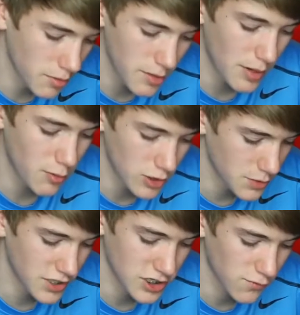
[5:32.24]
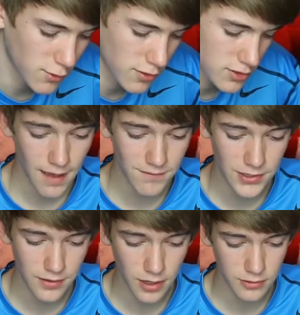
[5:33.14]
so many people went to PS4.
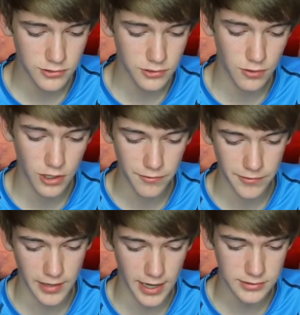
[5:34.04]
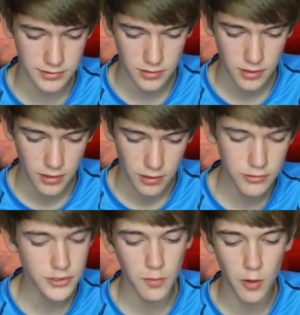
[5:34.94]
Evan_Honer asked,
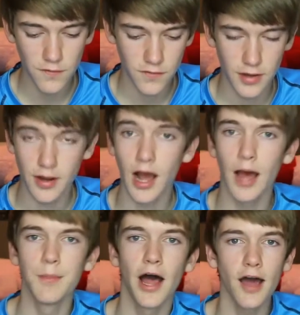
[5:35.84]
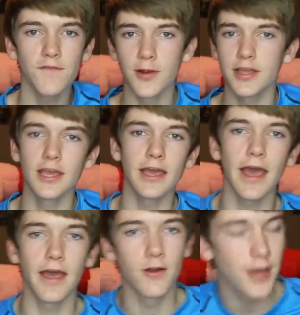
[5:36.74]
who's your boyfriend? I'm not freaking
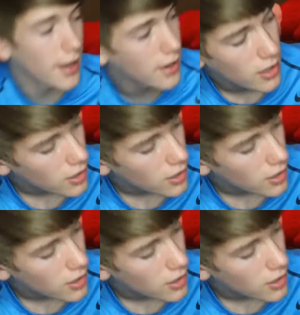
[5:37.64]
gay, okay?